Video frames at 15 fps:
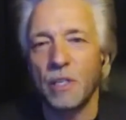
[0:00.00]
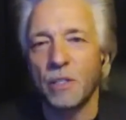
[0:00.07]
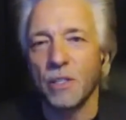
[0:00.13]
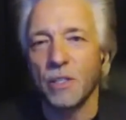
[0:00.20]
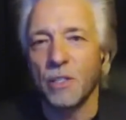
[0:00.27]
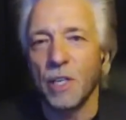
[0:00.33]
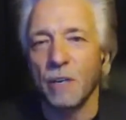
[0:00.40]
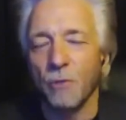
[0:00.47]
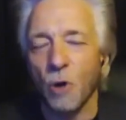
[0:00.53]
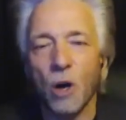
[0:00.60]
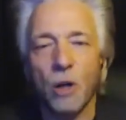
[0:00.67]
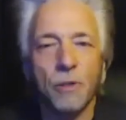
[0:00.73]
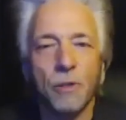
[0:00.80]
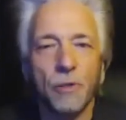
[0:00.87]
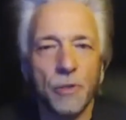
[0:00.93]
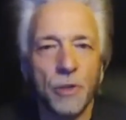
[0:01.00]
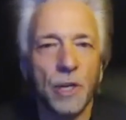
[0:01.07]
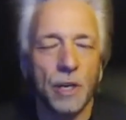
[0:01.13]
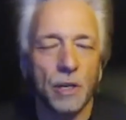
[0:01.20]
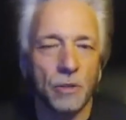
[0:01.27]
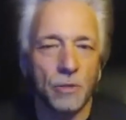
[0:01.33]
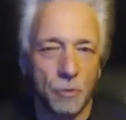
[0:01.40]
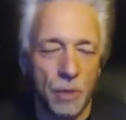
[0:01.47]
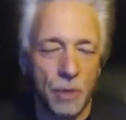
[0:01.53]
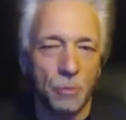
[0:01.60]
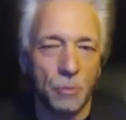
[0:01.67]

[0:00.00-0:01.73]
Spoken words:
to say, of all the things for me to put